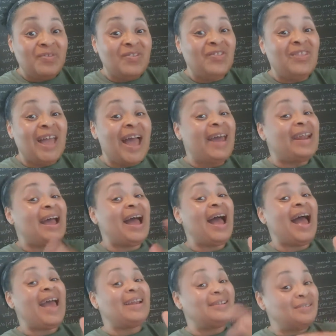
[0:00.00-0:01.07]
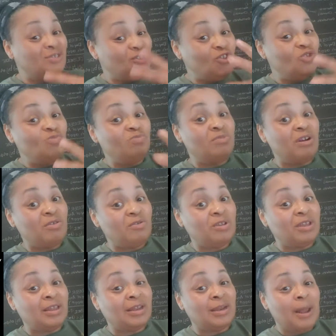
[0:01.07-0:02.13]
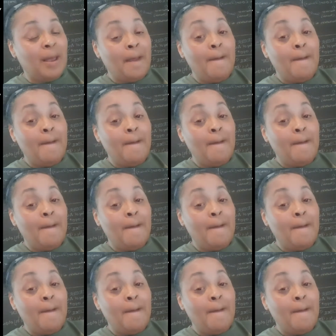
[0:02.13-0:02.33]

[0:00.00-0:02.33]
not hot and smoking,